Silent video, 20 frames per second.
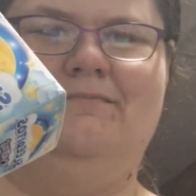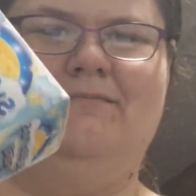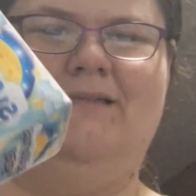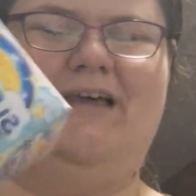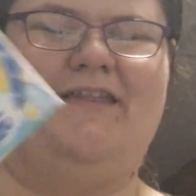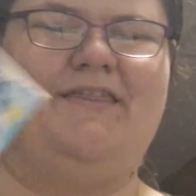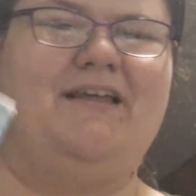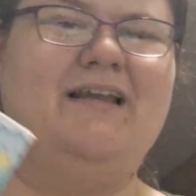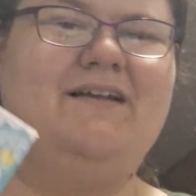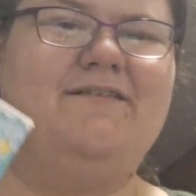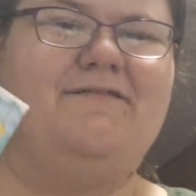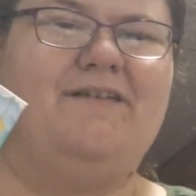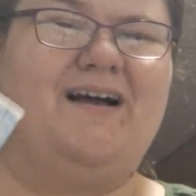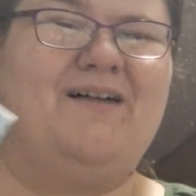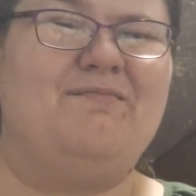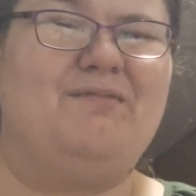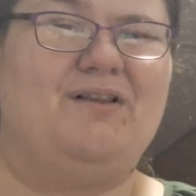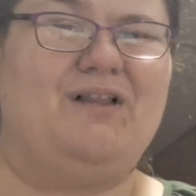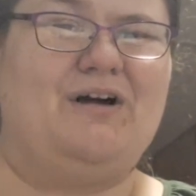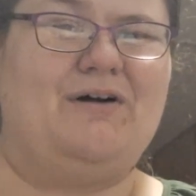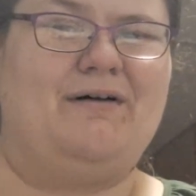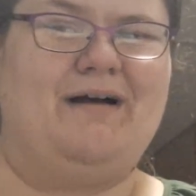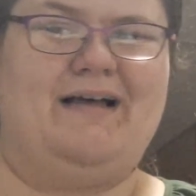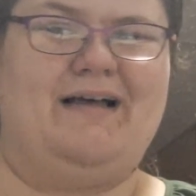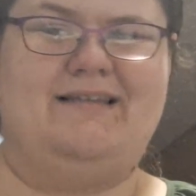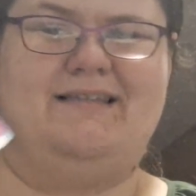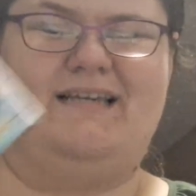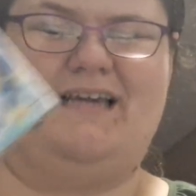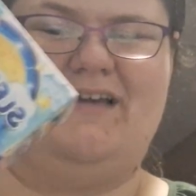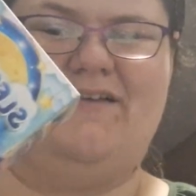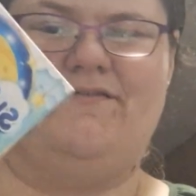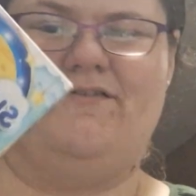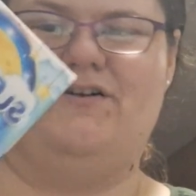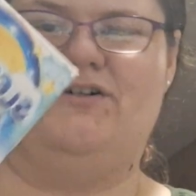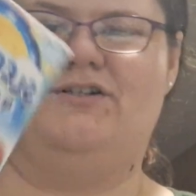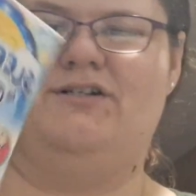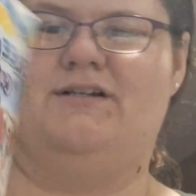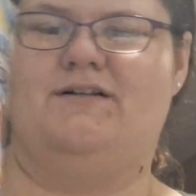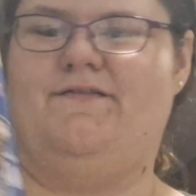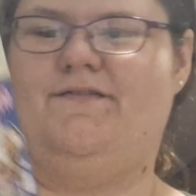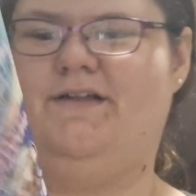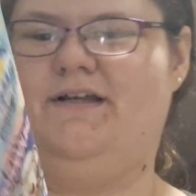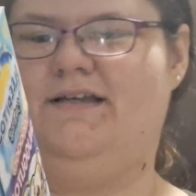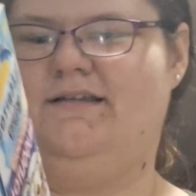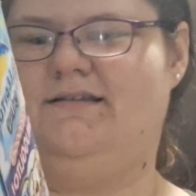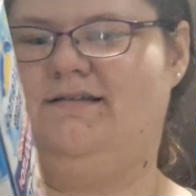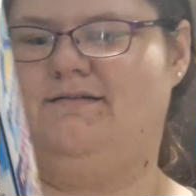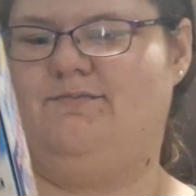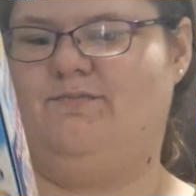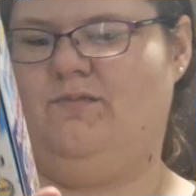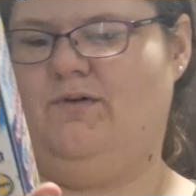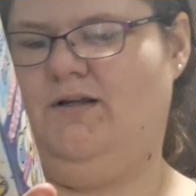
I think Five Below has a version of this,